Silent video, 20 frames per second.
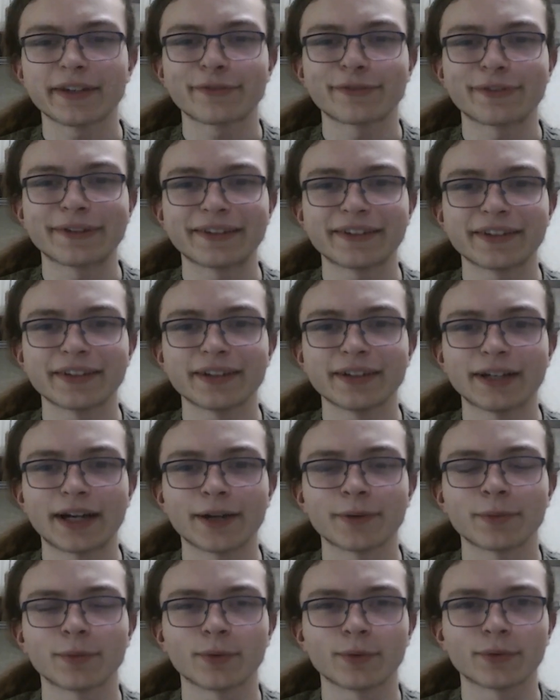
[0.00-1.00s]
thinking
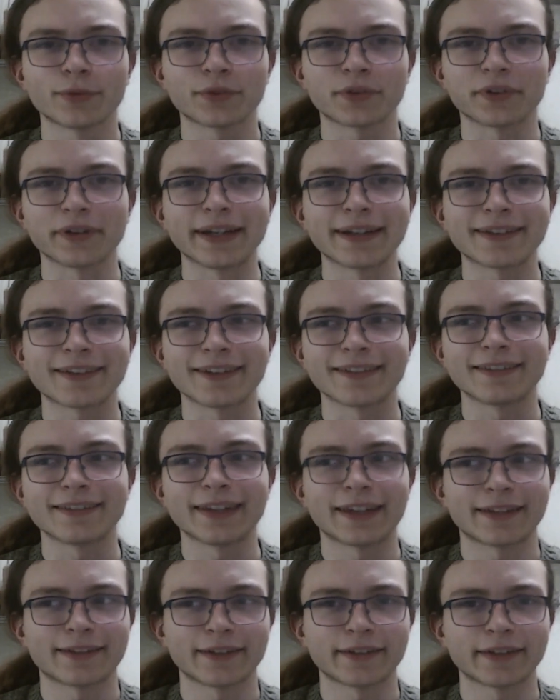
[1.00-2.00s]
I will create a
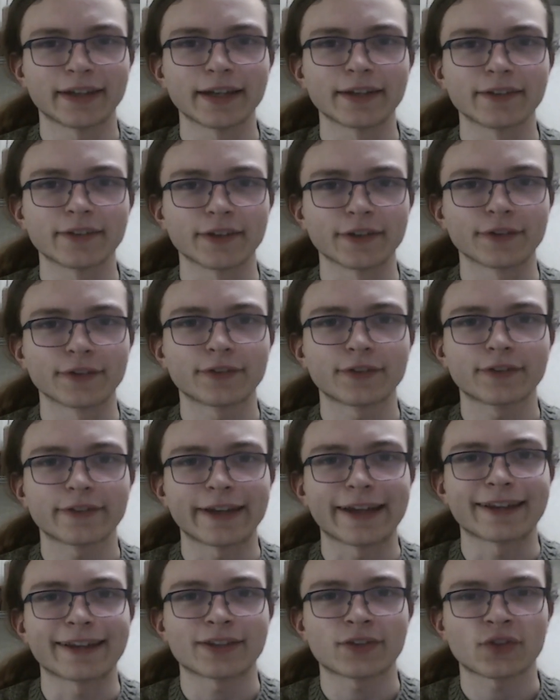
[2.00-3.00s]
dedicated
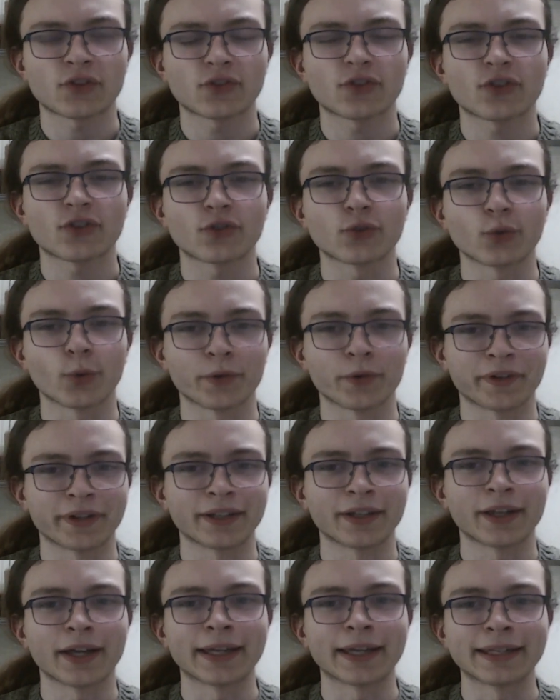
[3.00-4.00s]
test
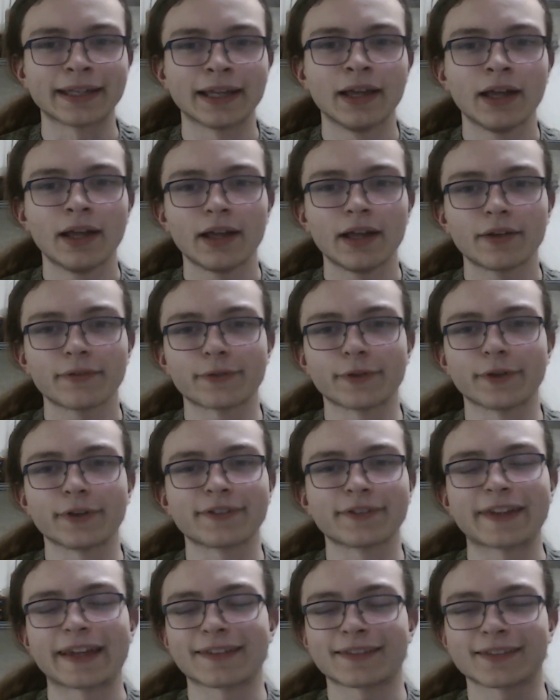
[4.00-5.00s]
storyline for
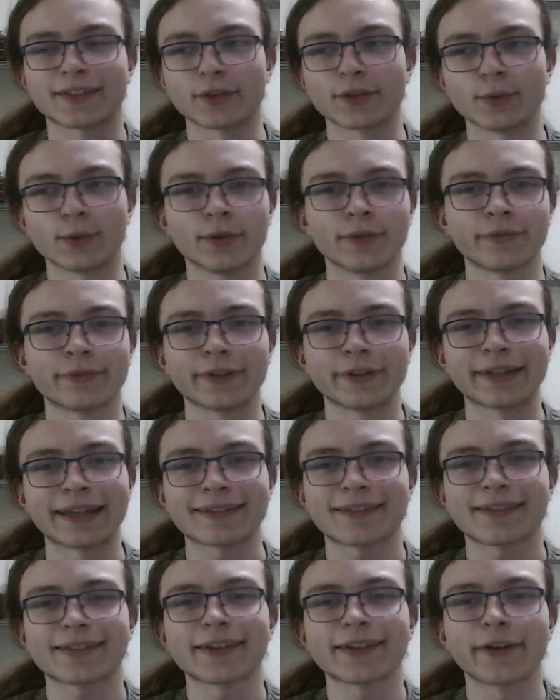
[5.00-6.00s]
testing all of the
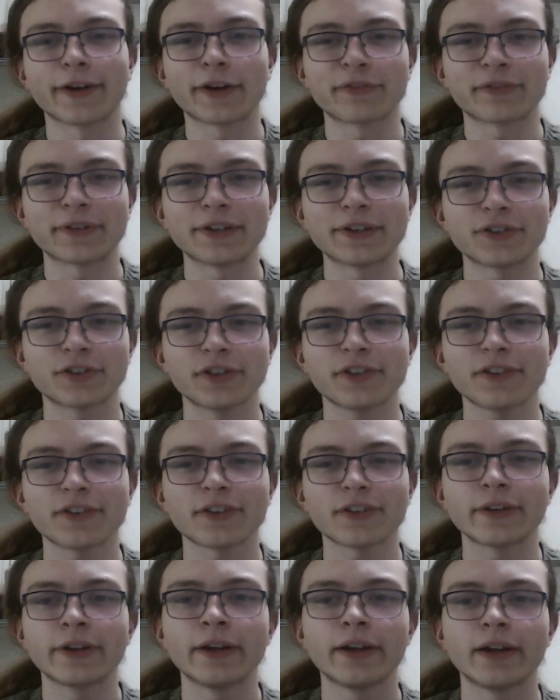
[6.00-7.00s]
necessary
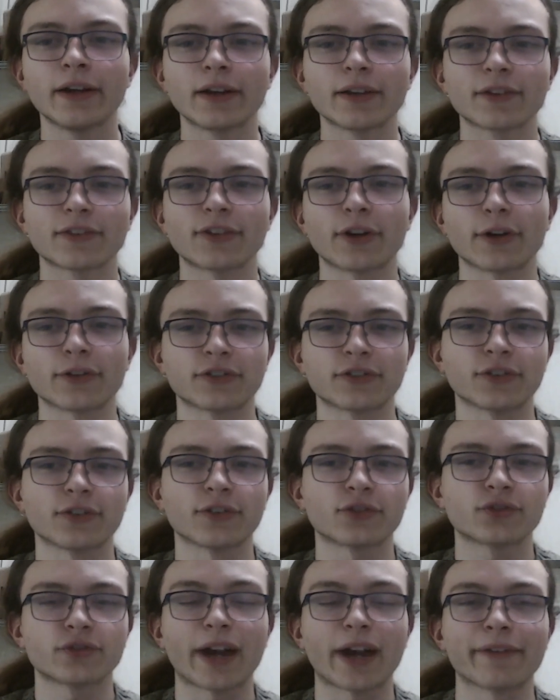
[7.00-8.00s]
features, such
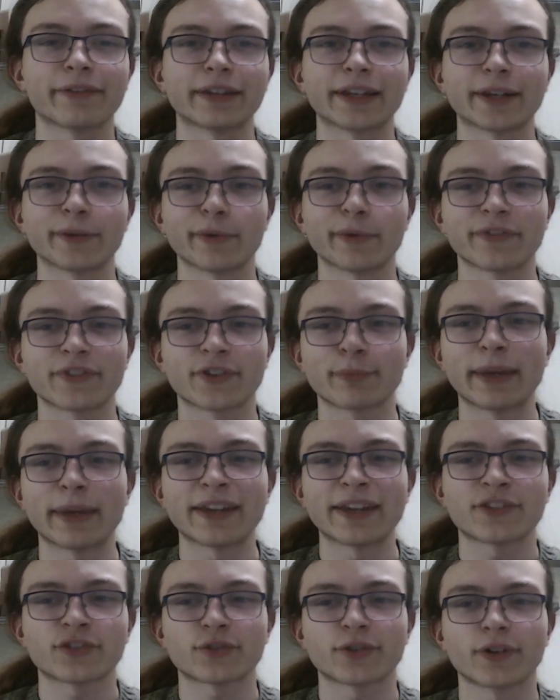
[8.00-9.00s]
as travelling with
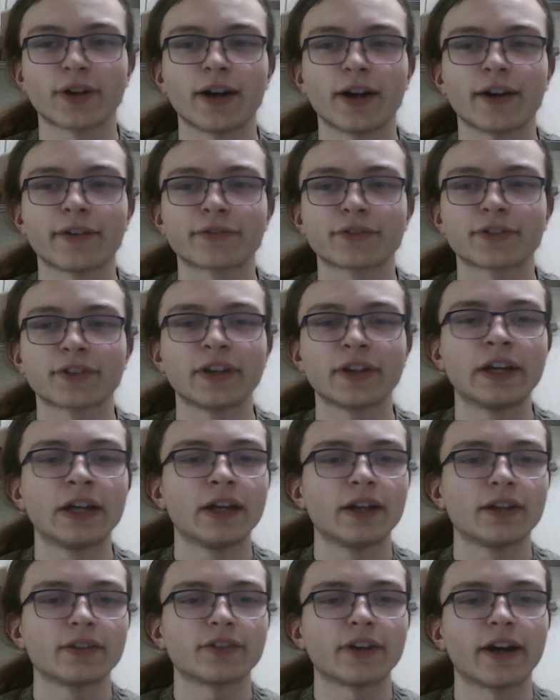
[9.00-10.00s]
spacecraft,
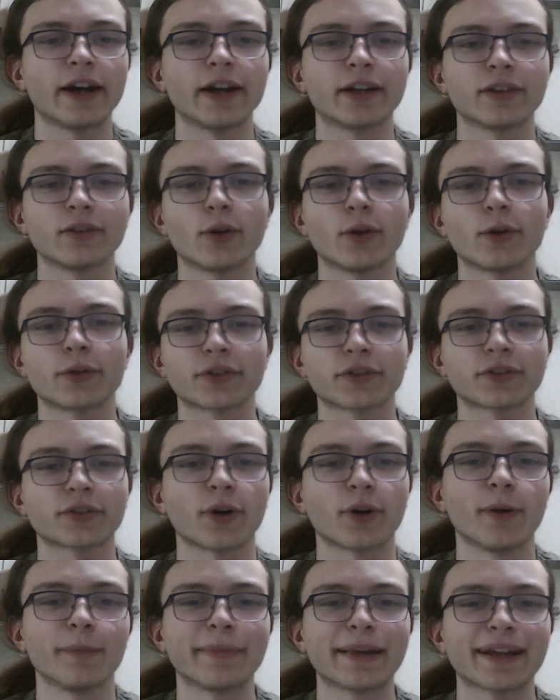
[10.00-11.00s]
dialogue,
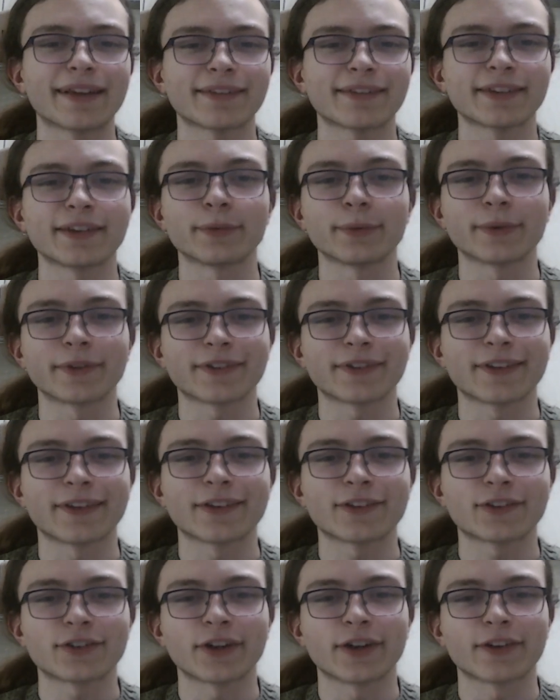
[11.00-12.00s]
combat
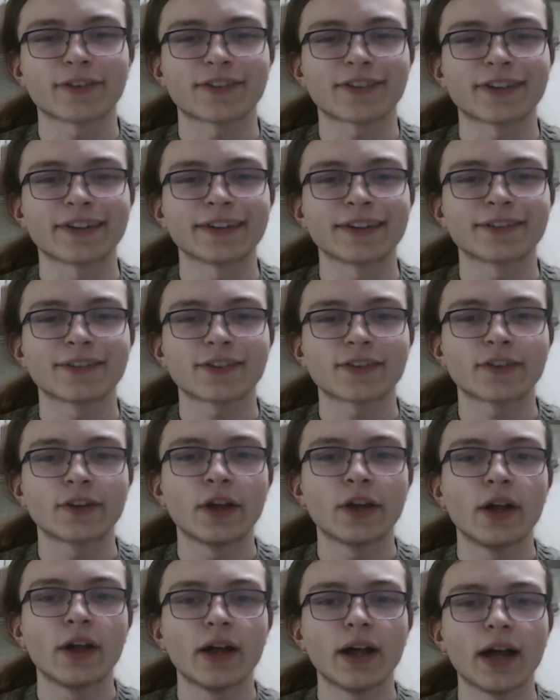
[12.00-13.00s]
sequences, cutscenes,
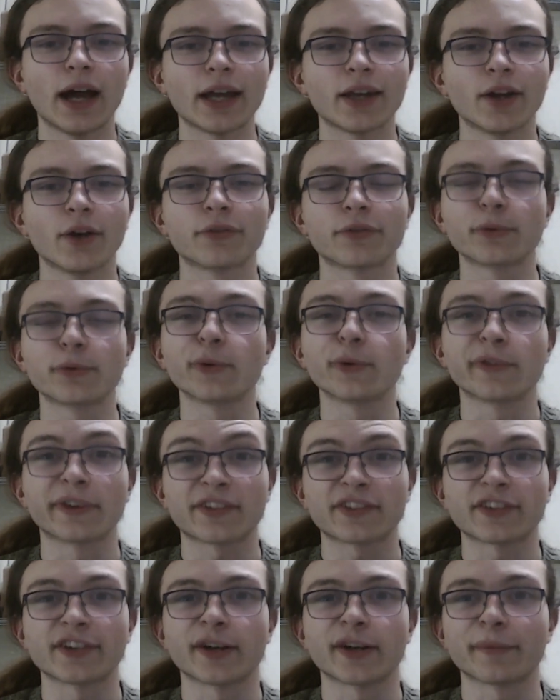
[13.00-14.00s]
and overall
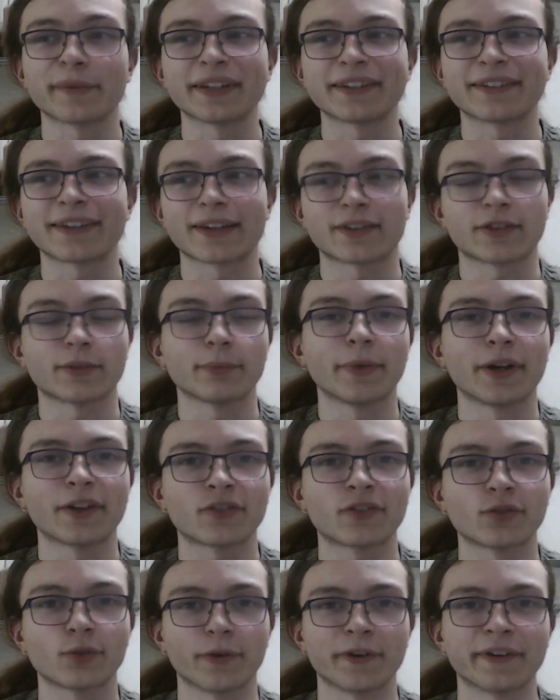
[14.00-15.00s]
it's going to be a test of my
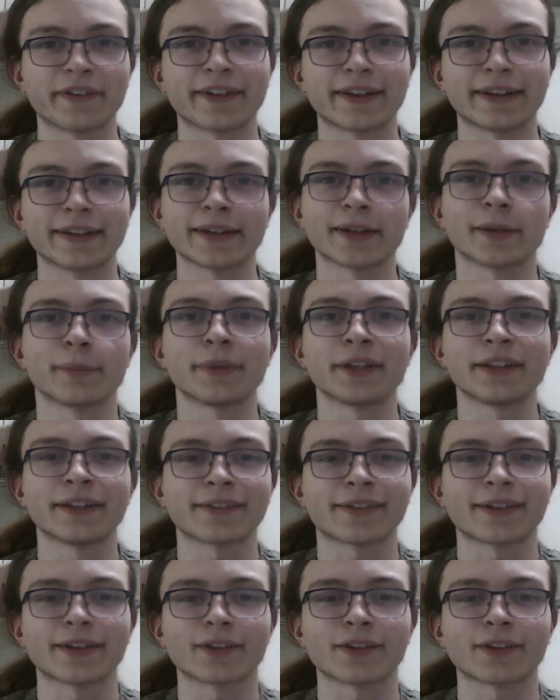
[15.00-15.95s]
storytelling ability as